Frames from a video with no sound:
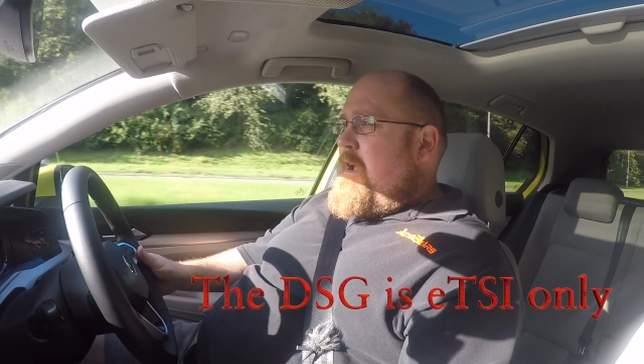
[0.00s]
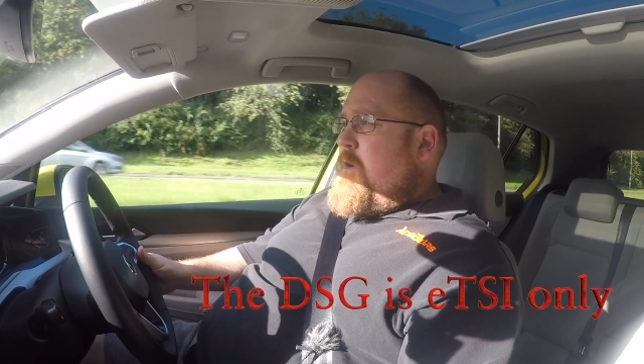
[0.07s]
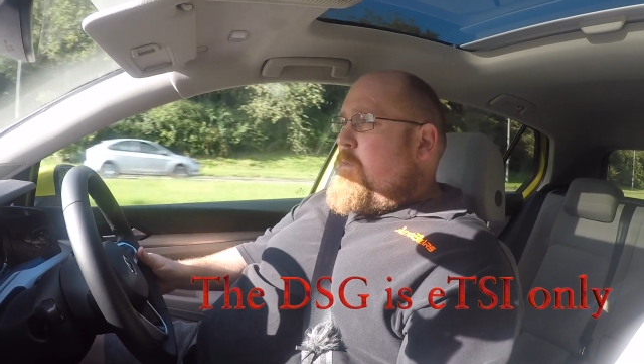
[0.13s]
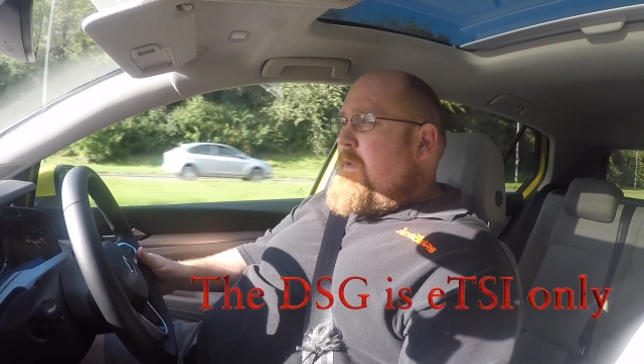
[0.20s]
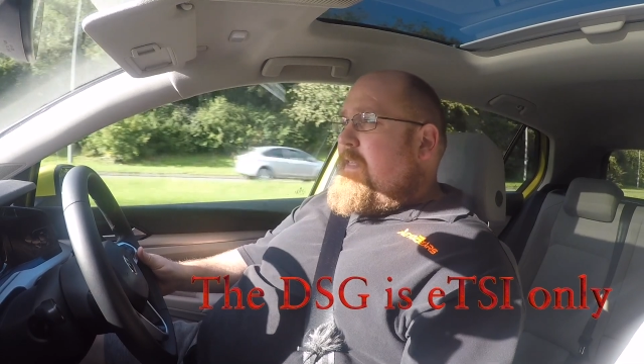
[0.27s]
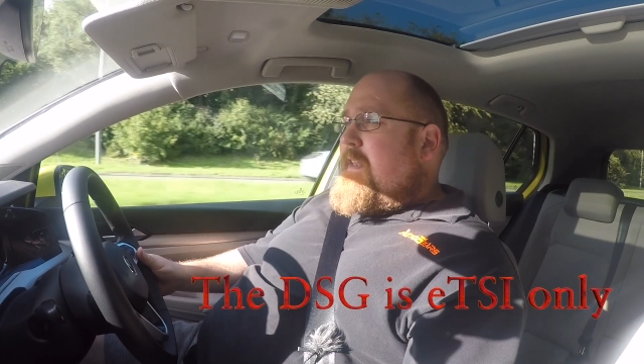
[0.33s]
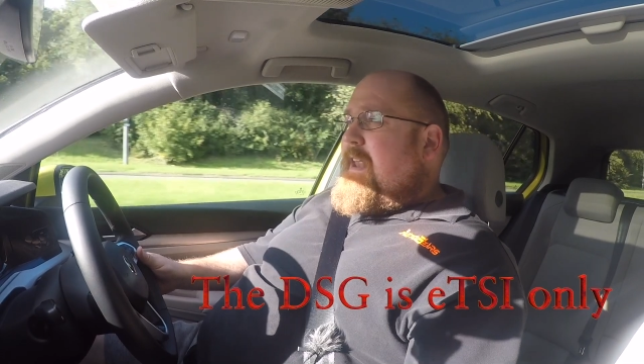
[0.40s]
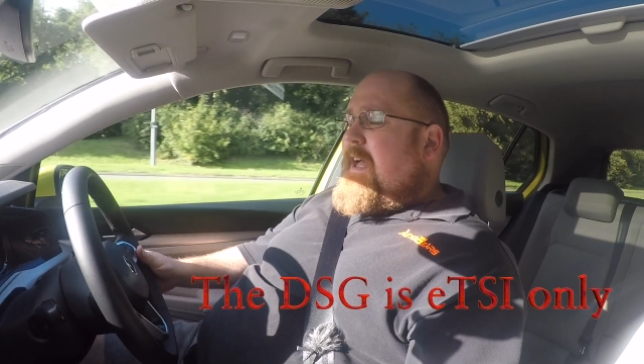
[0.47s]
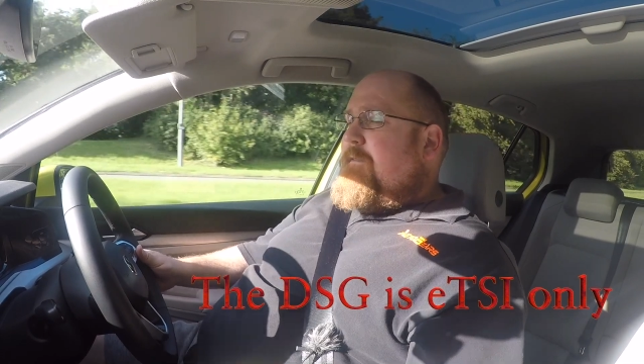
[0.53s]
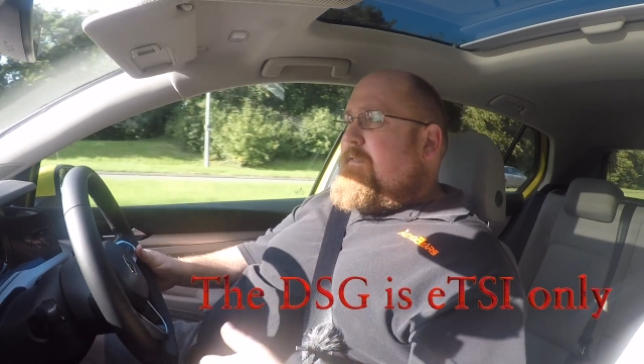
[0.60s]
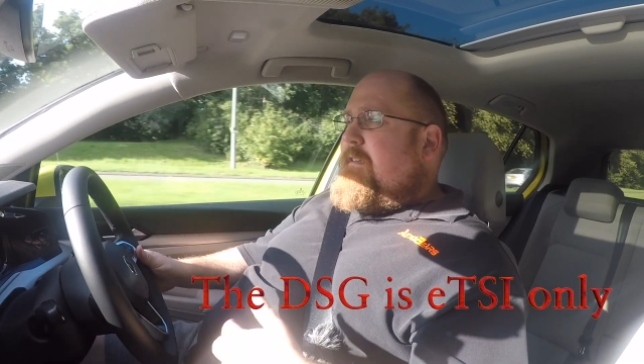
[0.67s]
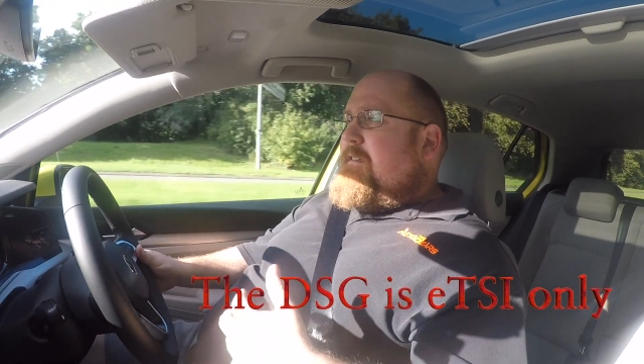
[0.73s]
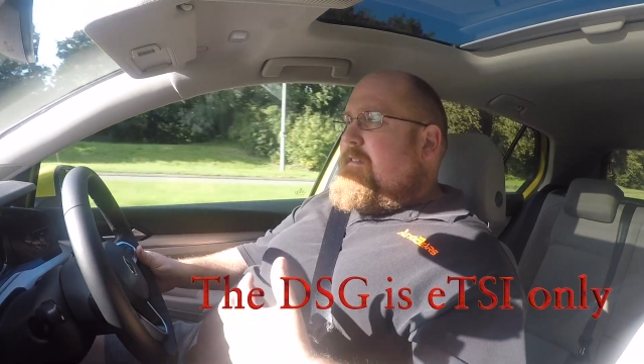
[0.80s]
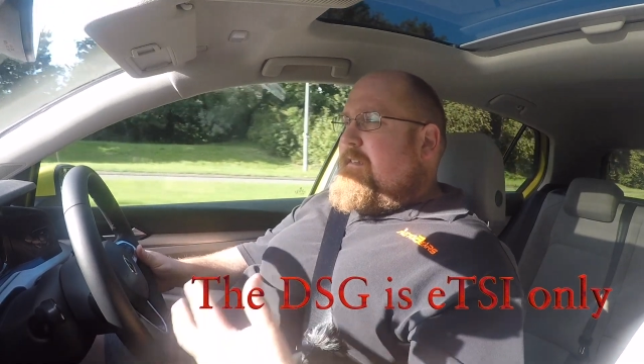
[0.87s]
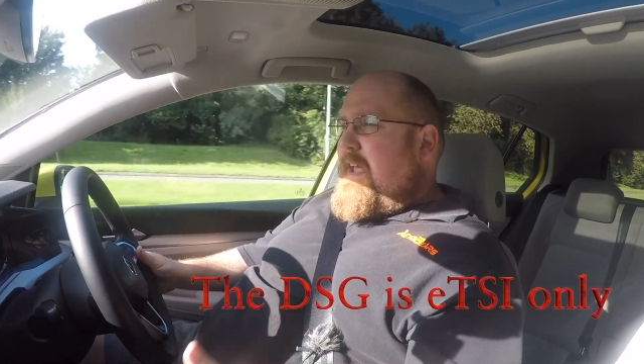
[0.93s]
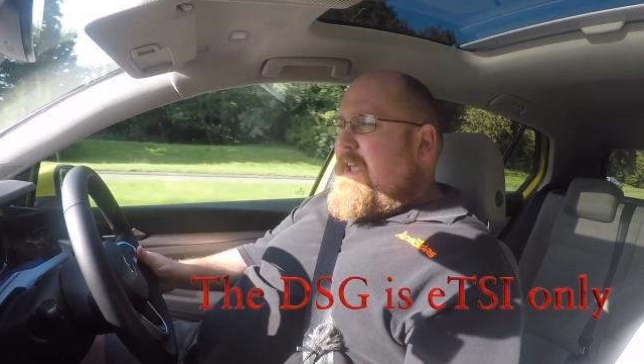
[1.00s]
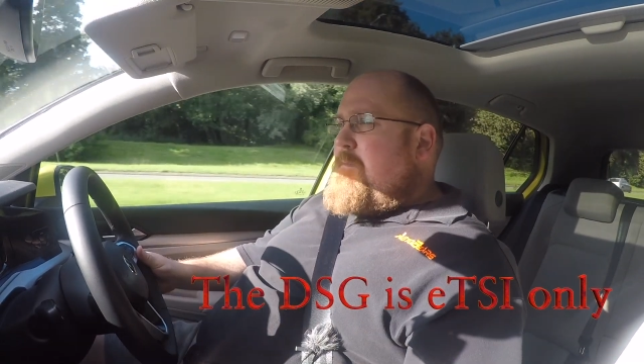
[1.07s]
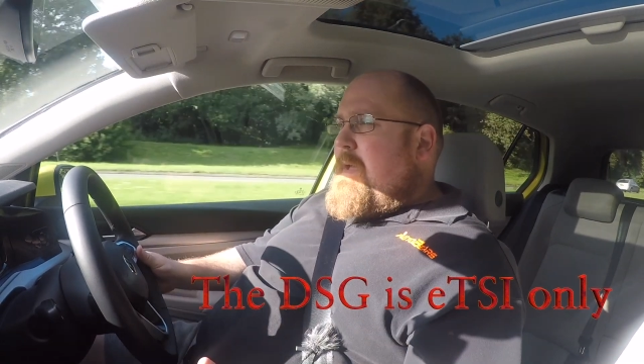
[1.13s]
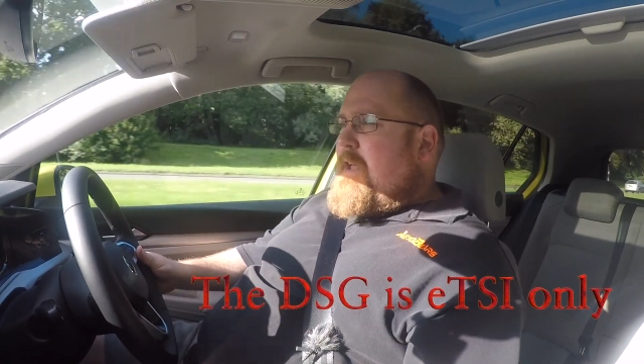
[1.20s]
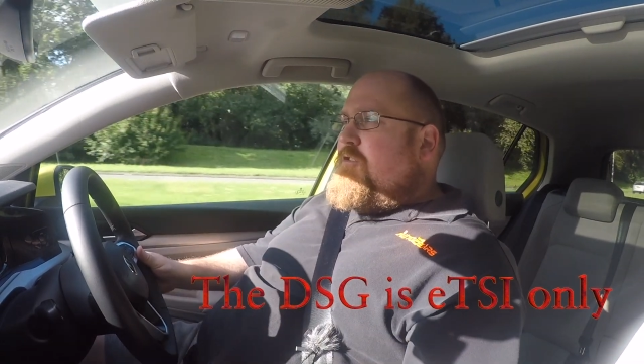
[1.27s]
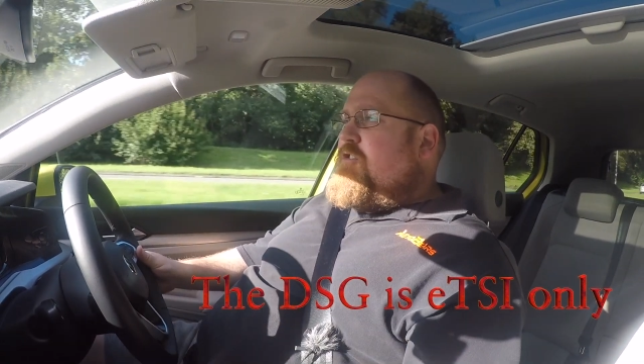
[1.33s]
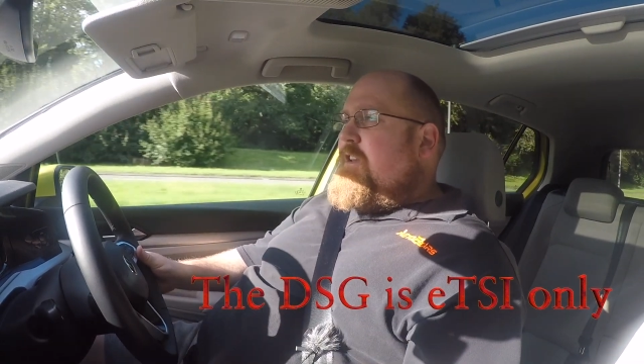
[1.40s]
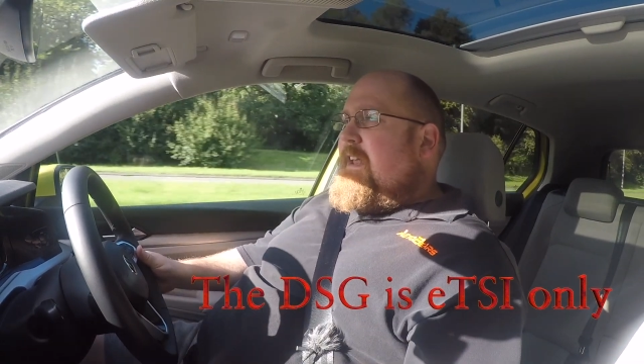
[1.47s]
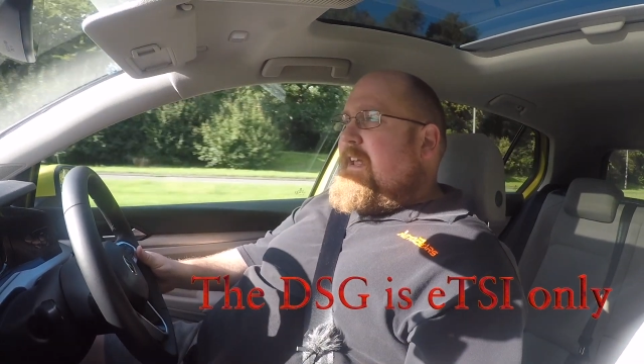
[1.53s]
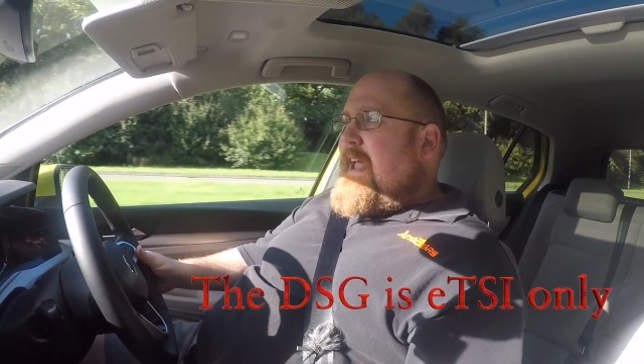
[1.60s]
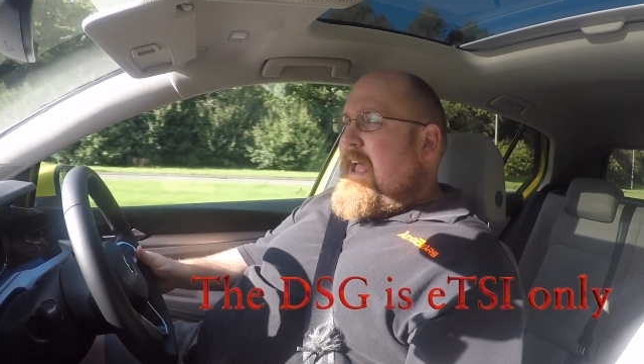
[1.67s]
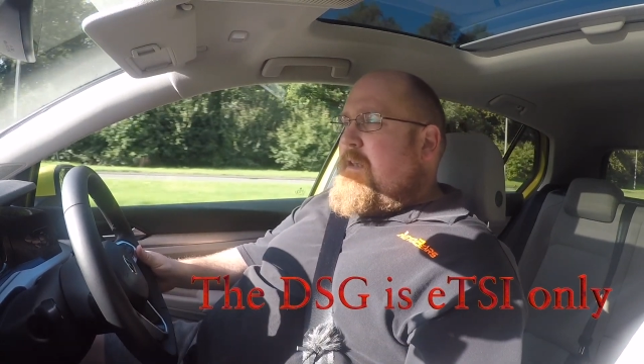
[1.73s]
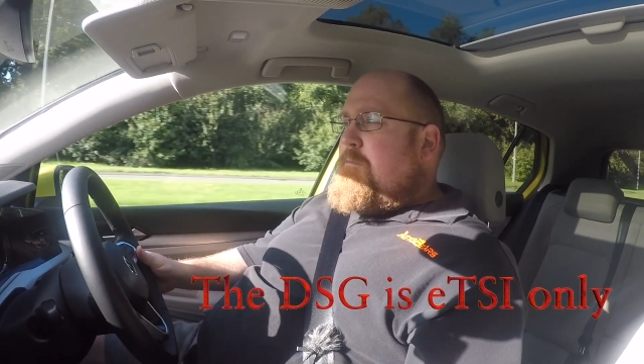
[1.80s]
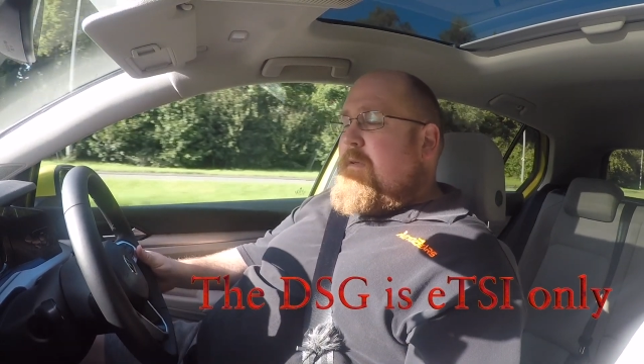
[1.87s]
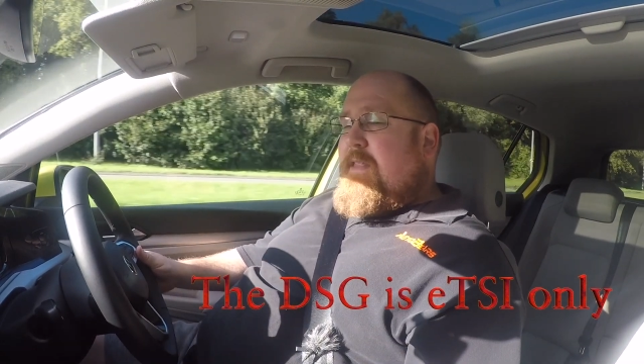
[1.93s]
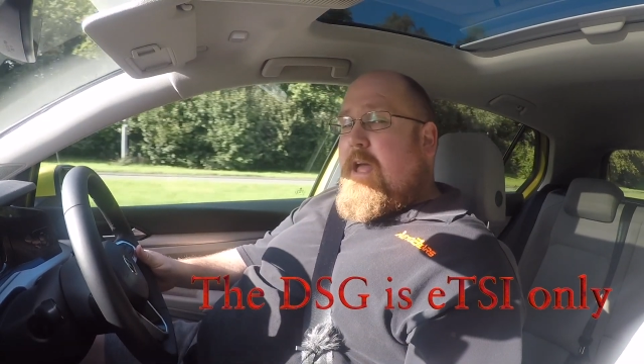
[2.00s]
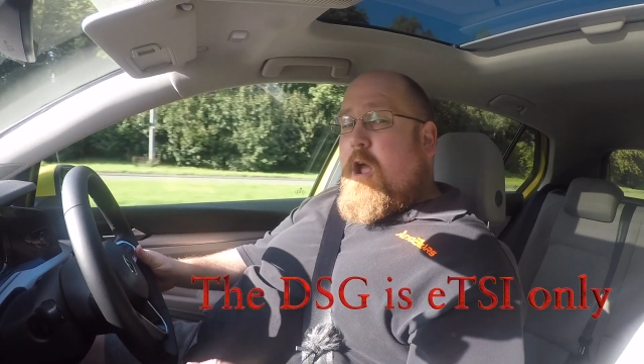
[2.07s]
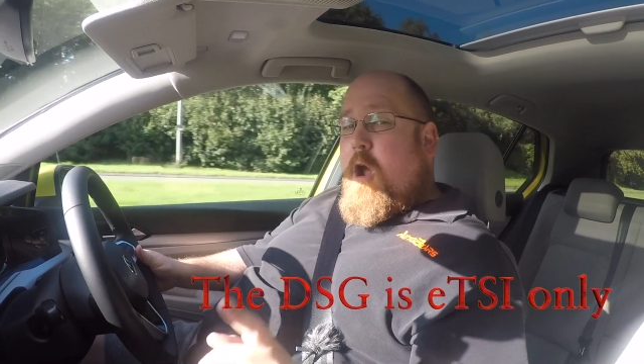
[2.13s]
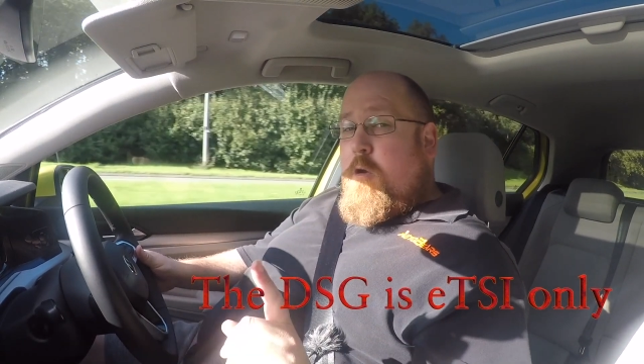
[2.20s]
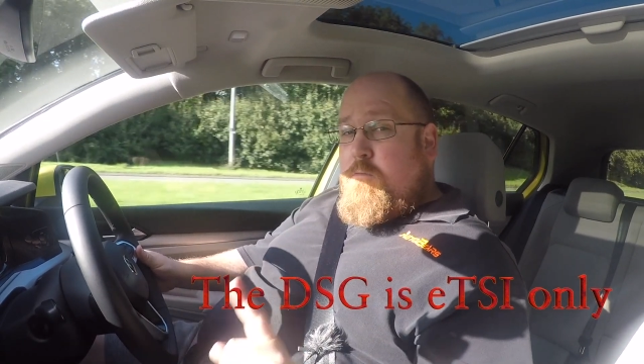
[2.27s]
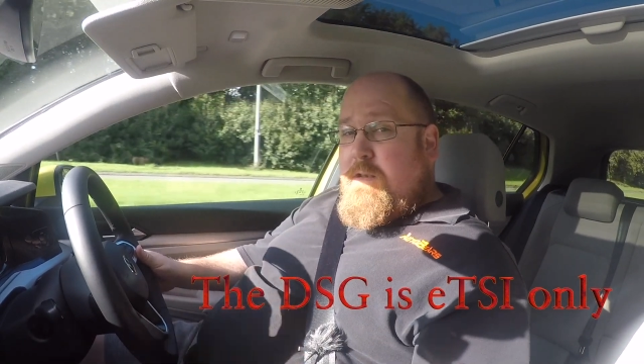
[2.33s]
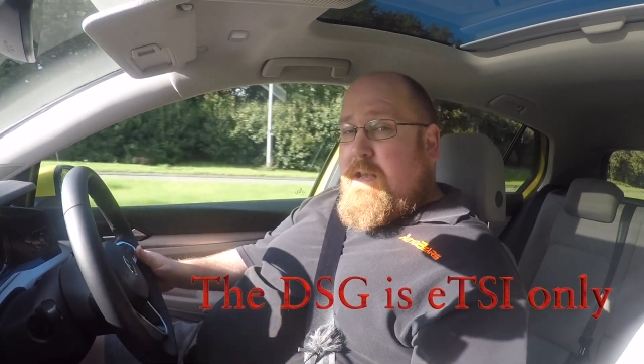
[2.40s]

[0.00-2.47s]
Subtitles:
We then have the same engine again, but that only